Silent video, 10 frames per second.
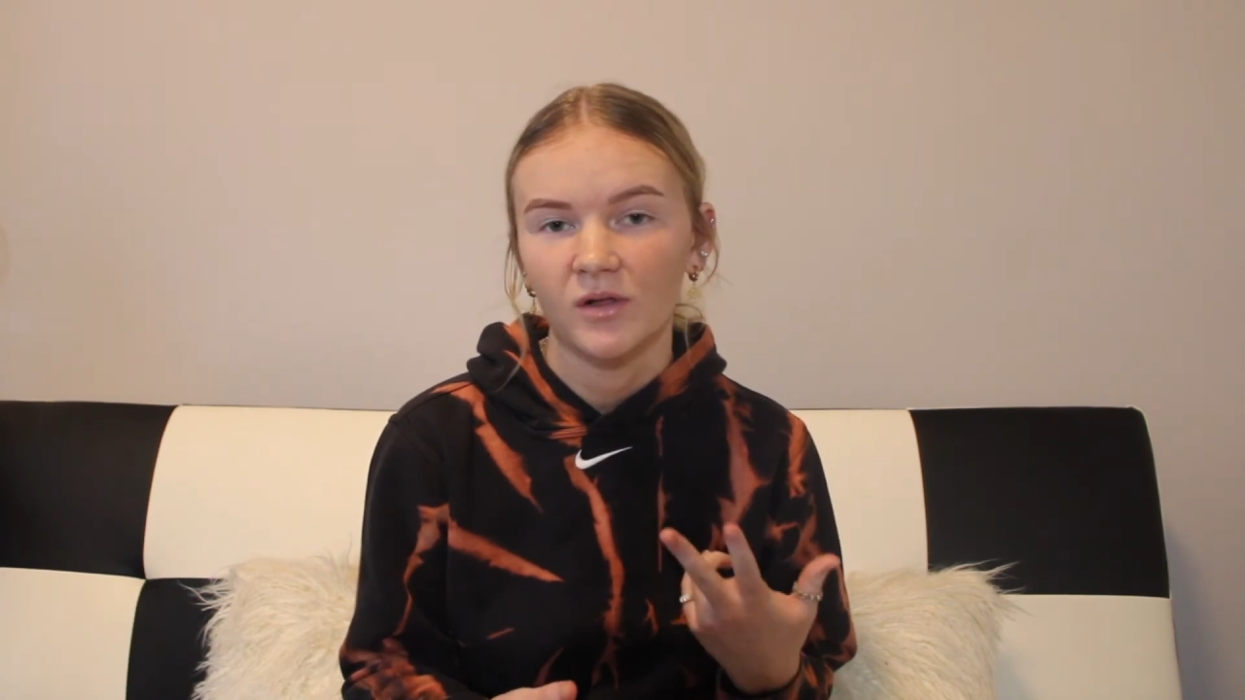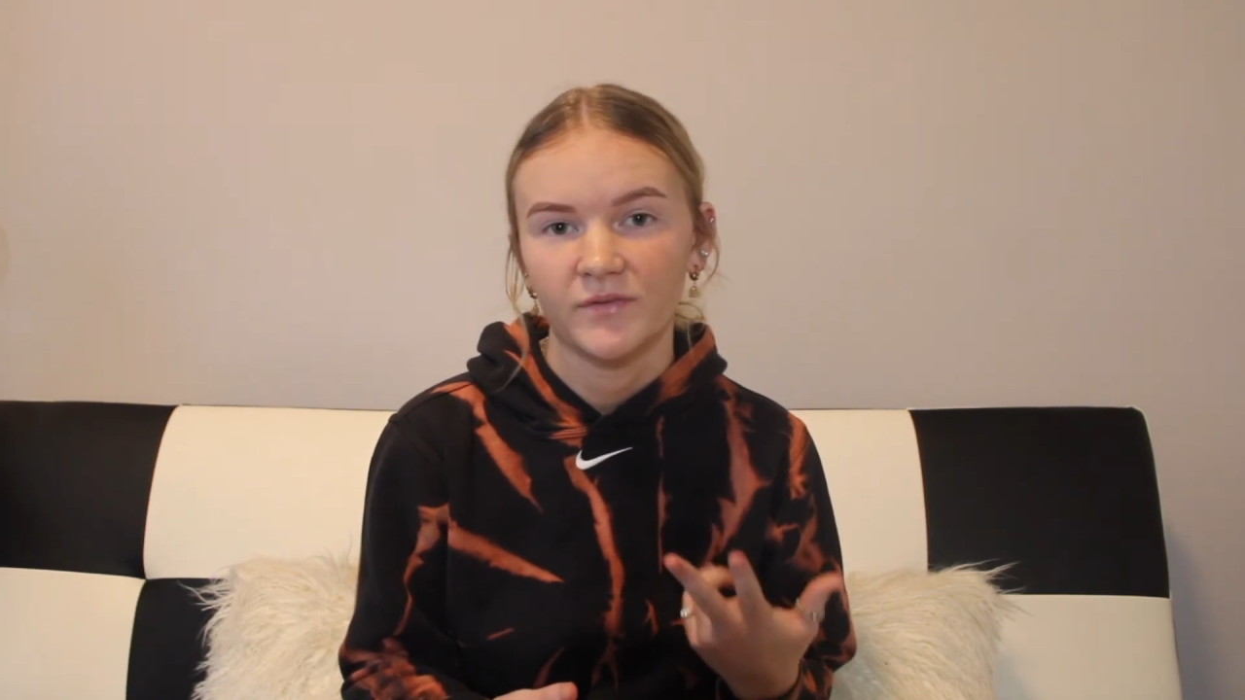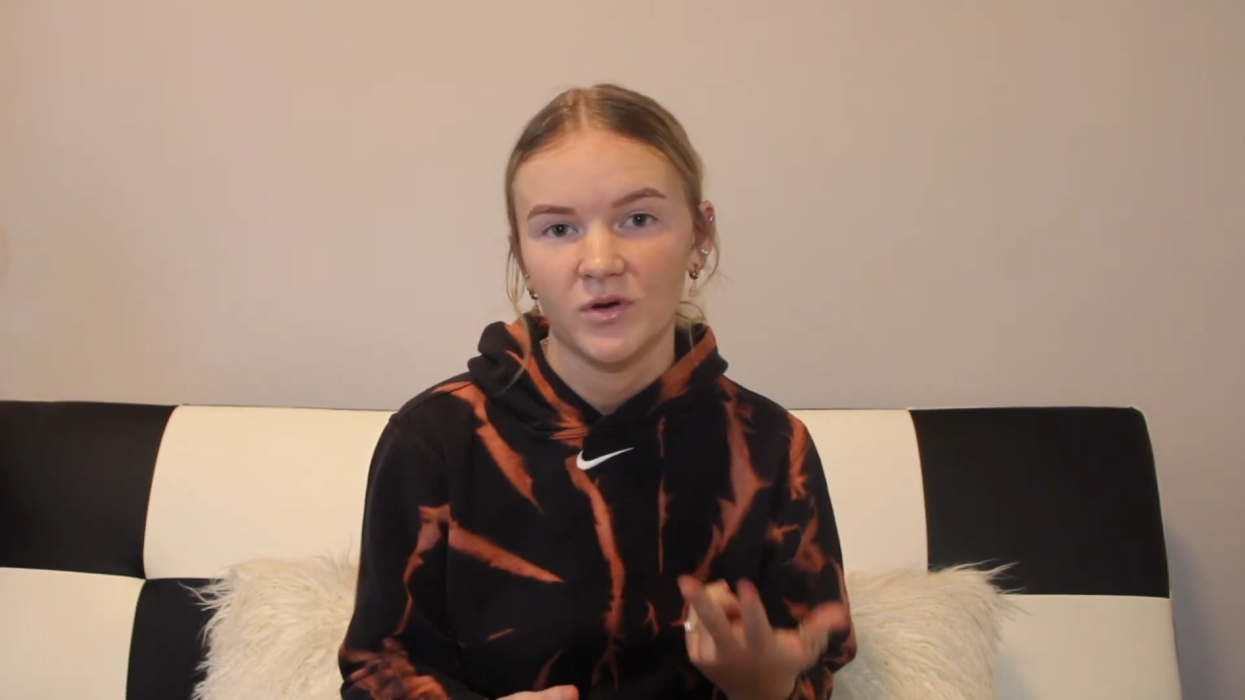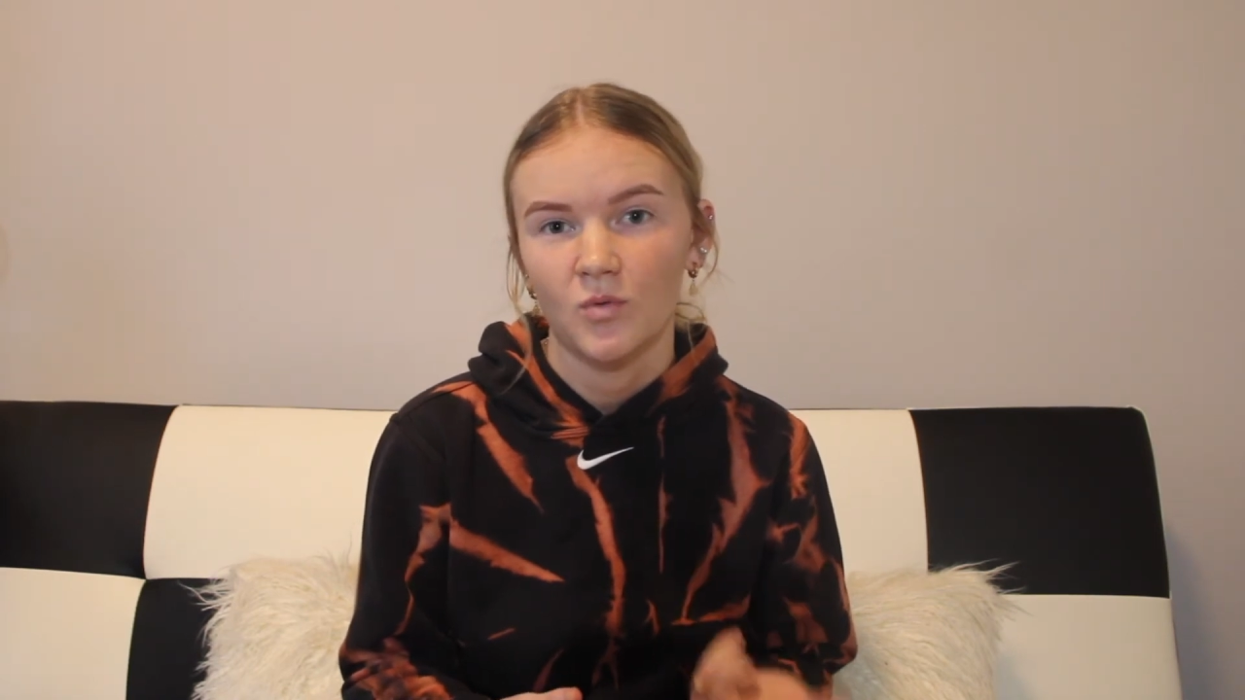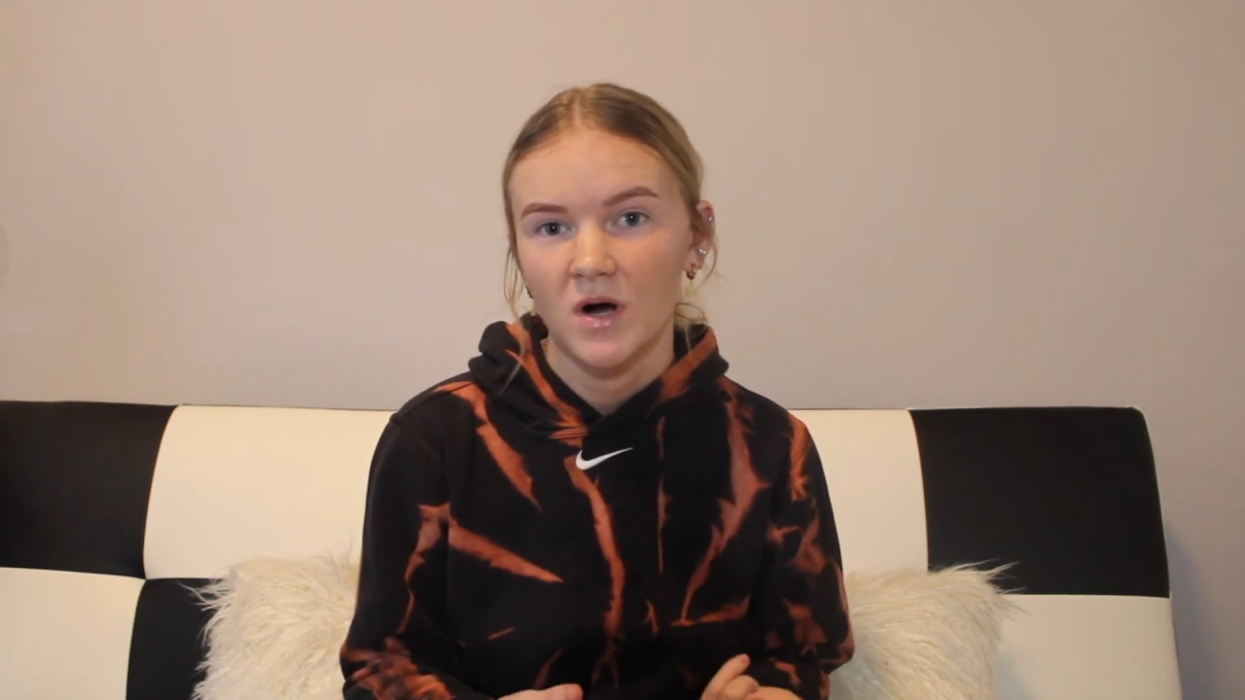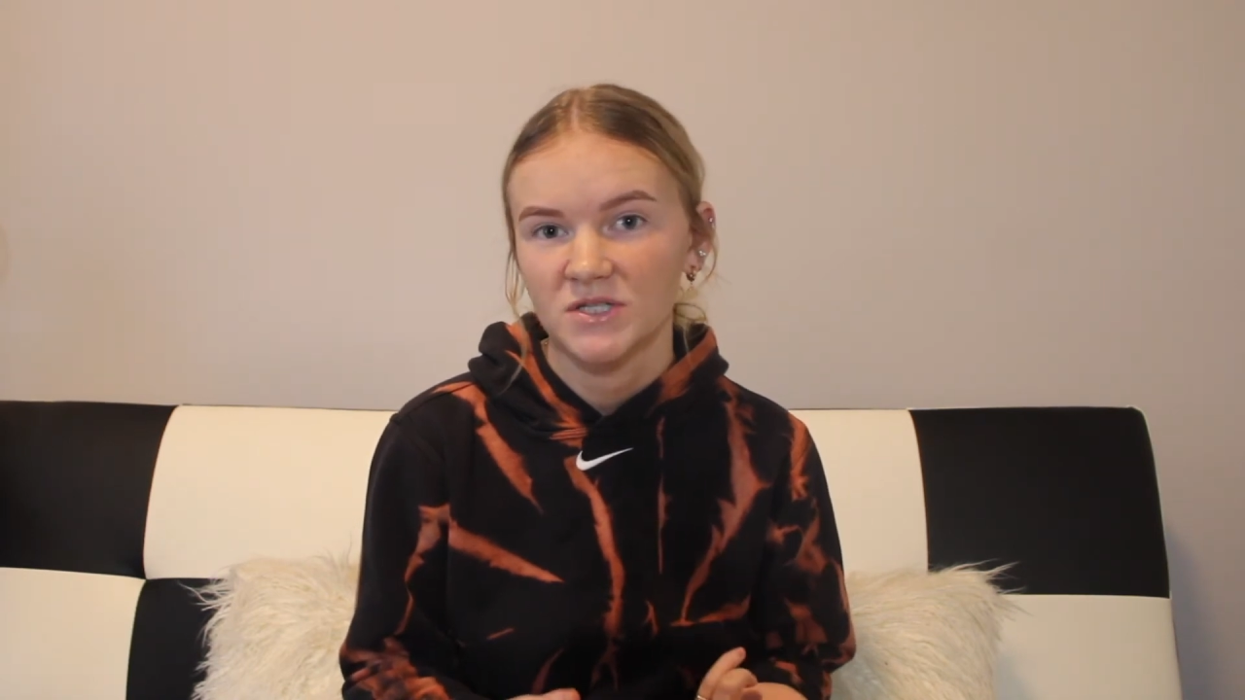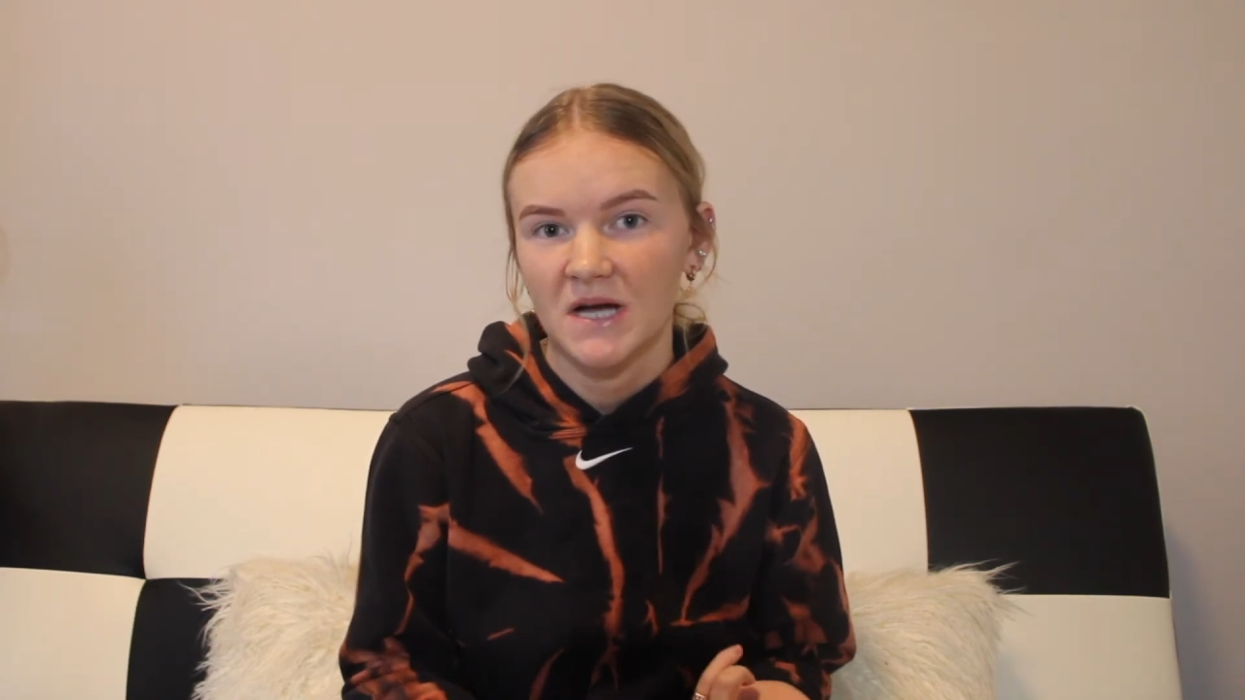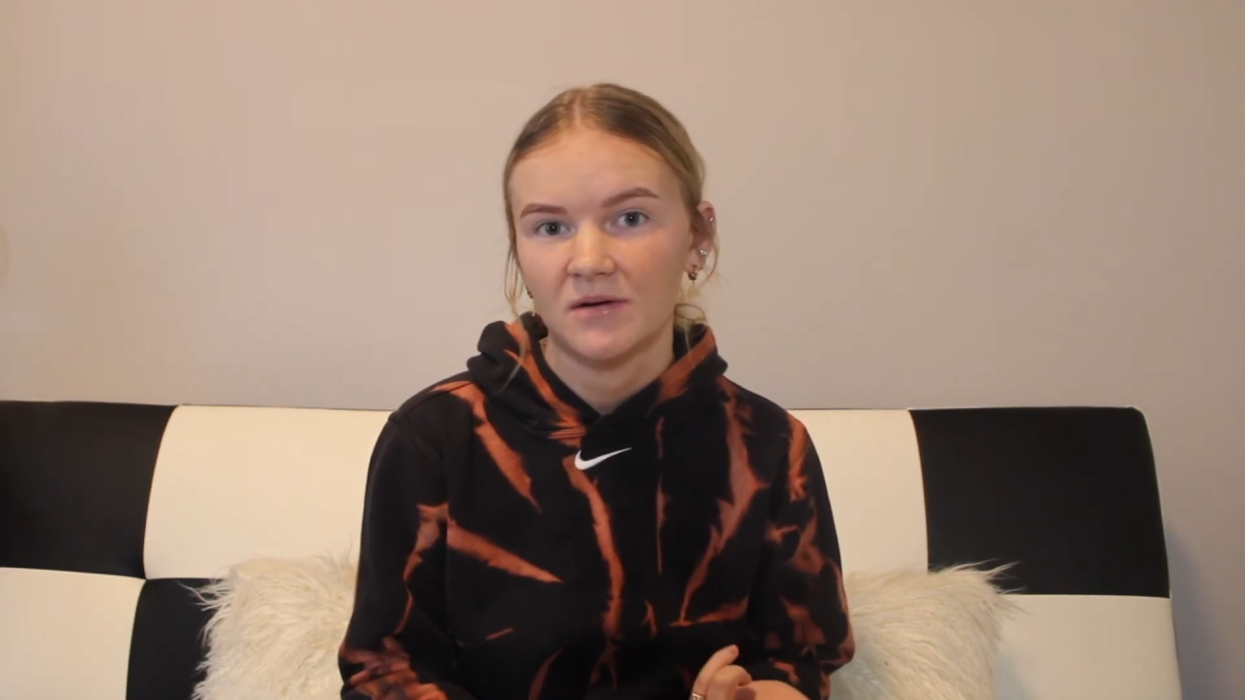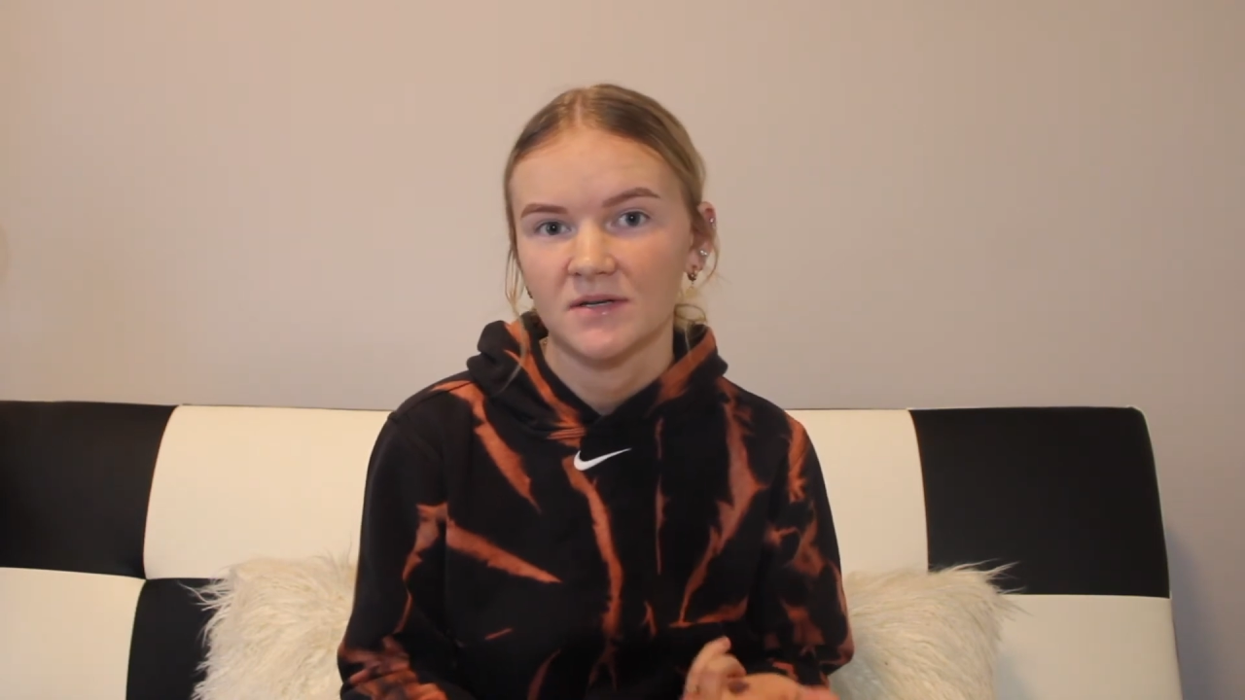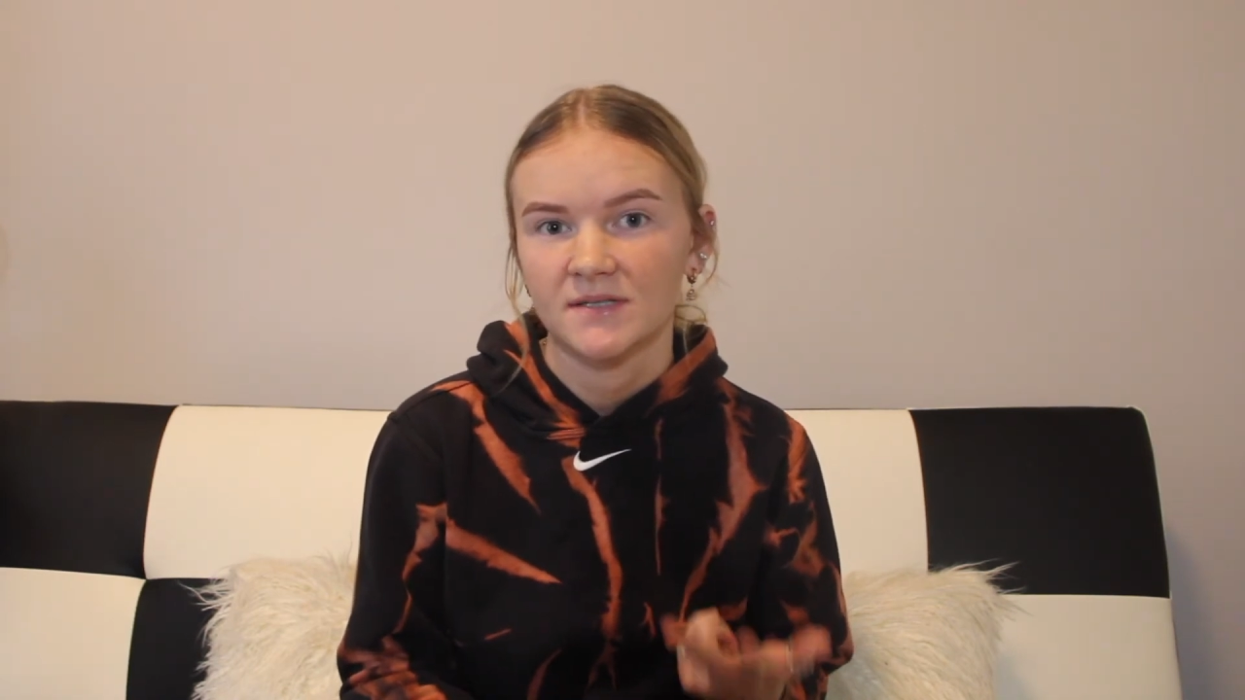of your watch
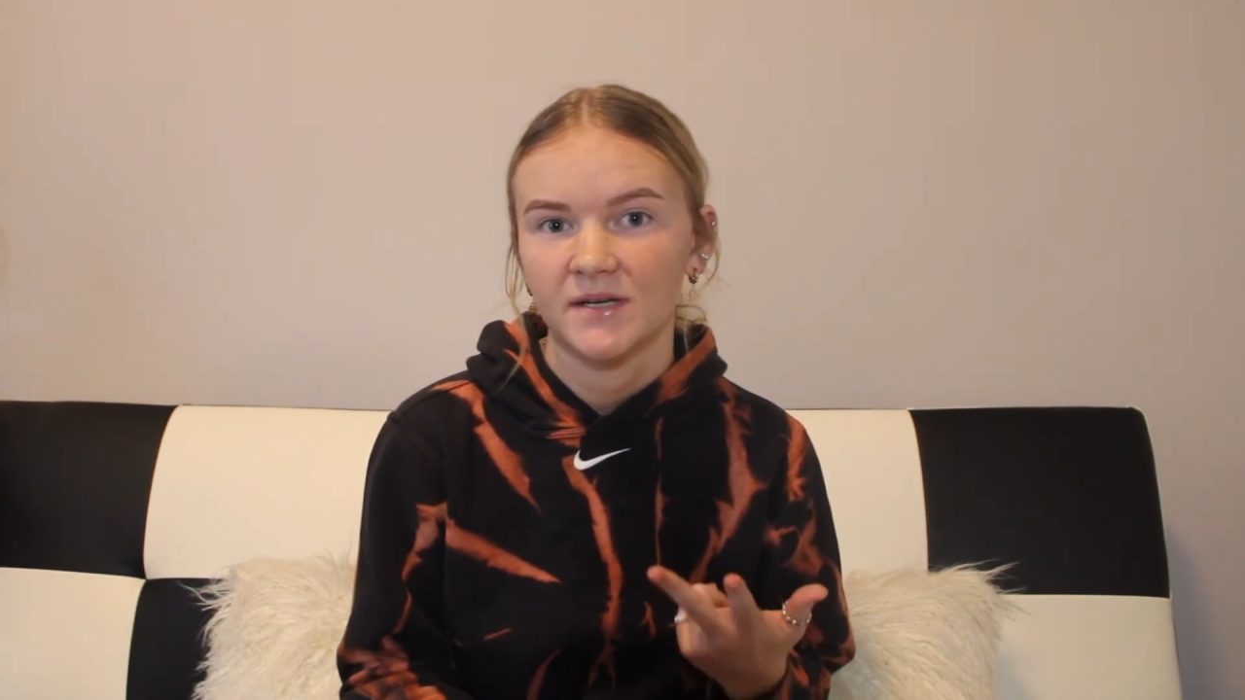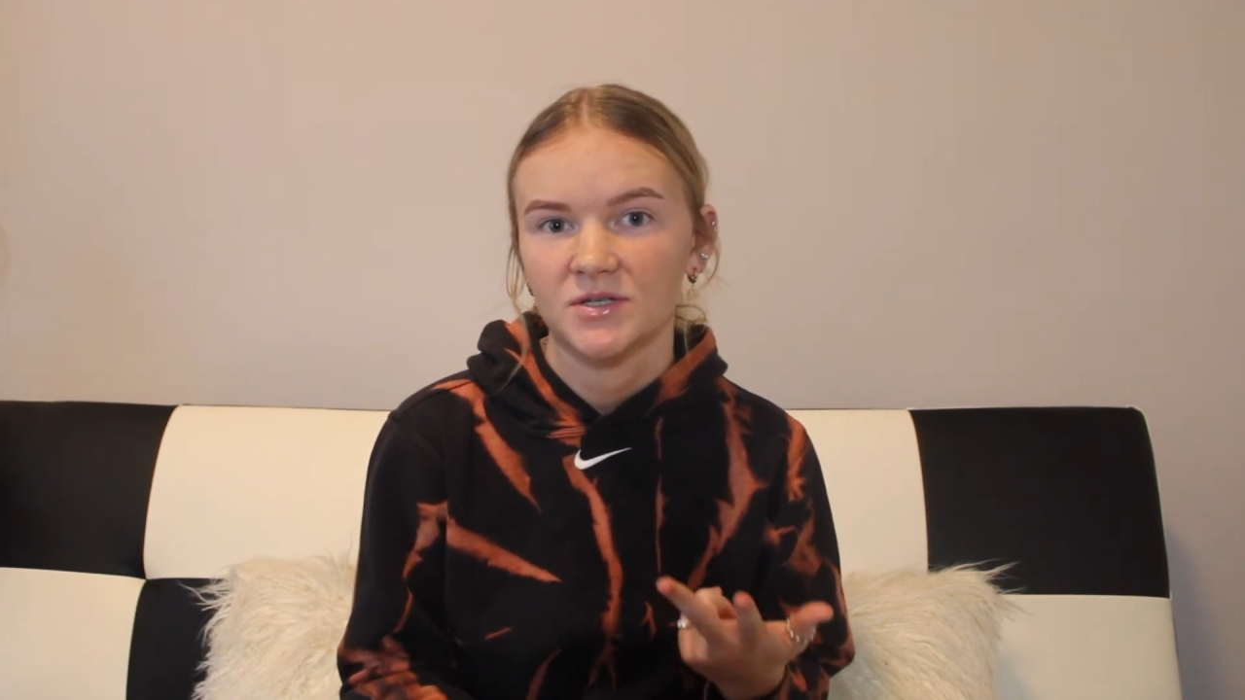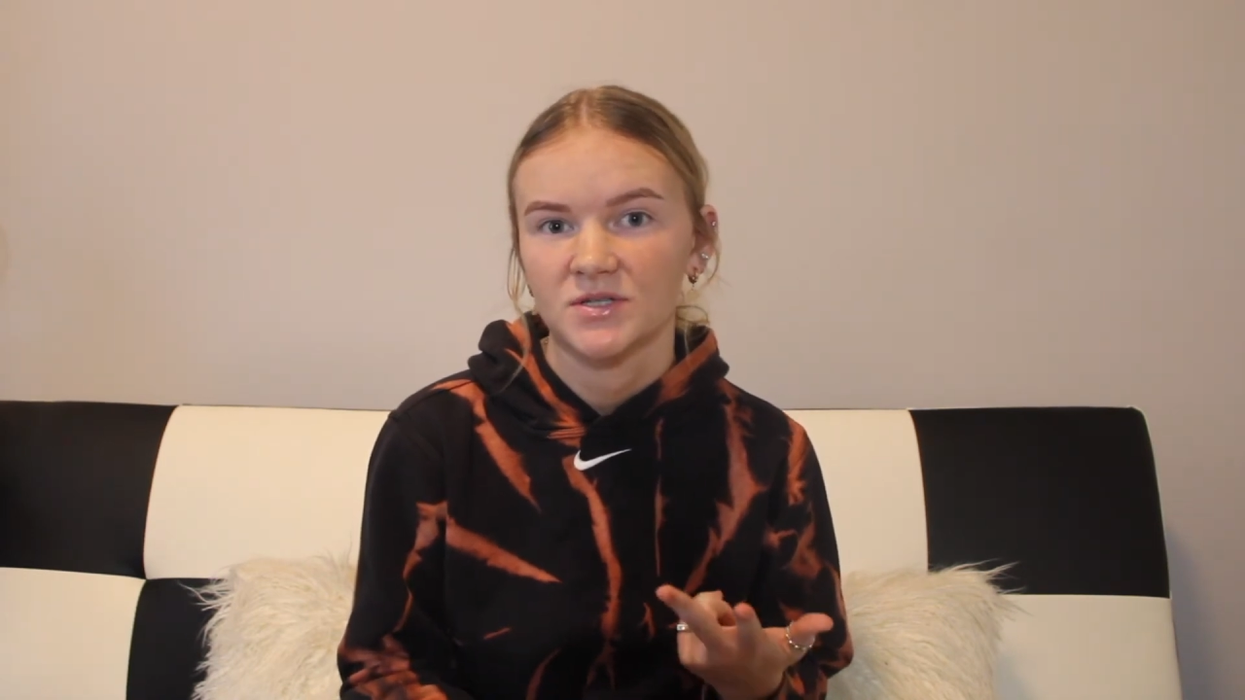hours and your